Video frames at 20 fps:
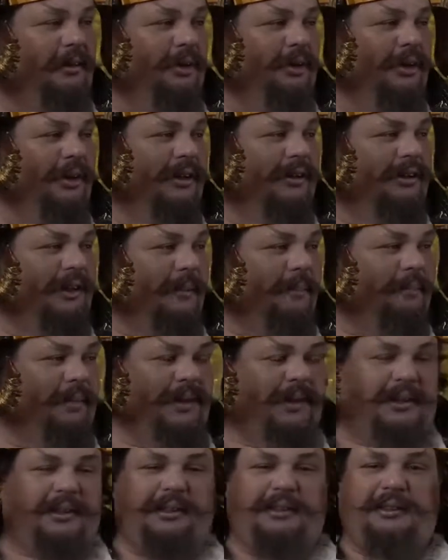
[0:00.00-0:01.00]
What kind
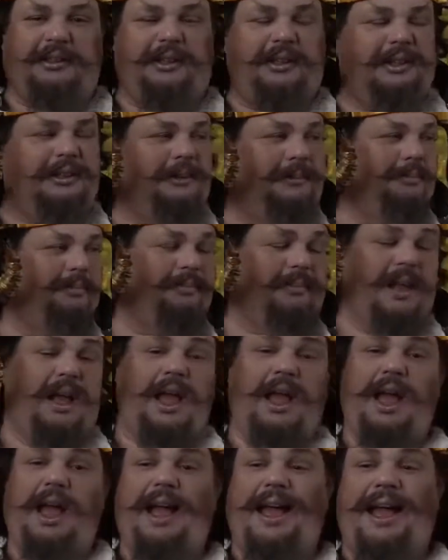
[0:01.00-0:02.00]
of a blessing is
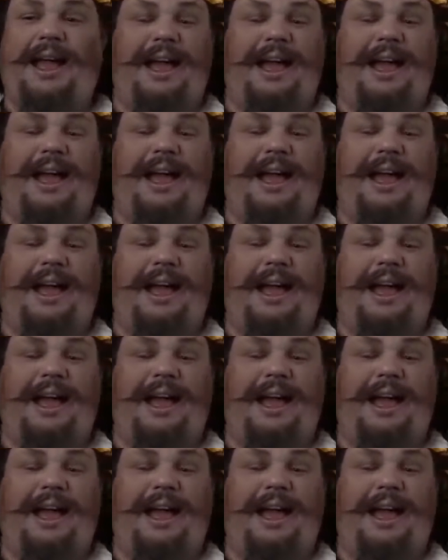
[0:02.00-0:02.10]
that?